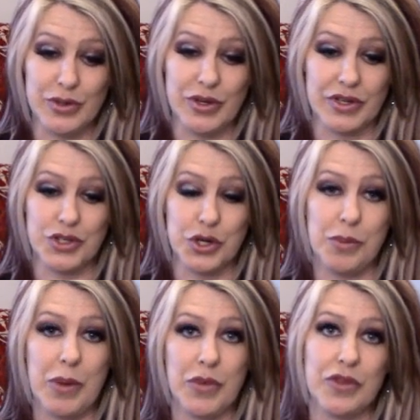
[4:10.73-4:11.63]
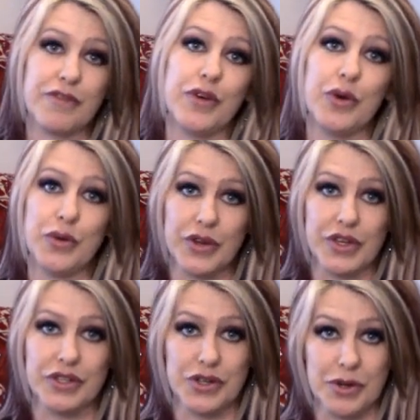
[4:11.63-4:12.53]
you can turn them on with your phone or you
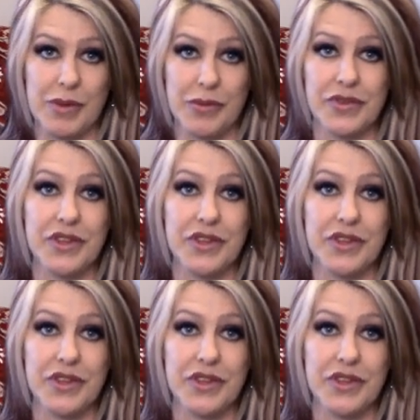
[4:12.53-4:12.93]
can turn them on with